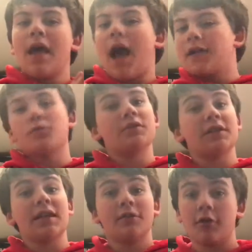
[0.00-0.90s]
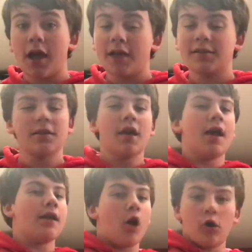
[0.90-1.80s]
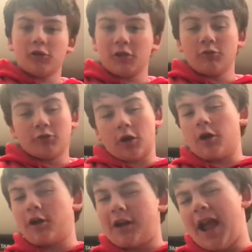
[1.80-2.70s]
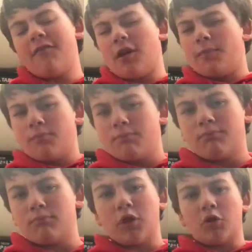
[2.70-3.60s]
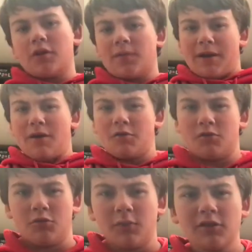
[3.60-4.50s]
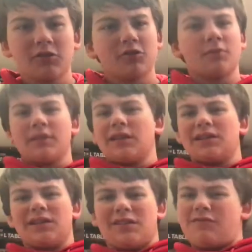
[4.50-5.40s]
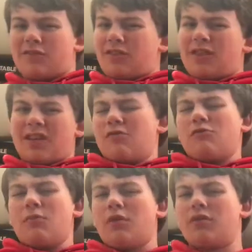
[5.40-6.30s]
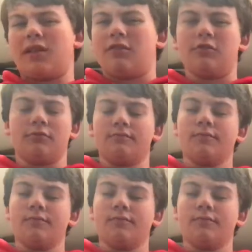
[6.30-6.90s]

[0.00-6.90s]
I just want to say that to you guys. And also, sorry, I haven't uploaded in about 2 months or something like that, I feel. Or a month, I don't know.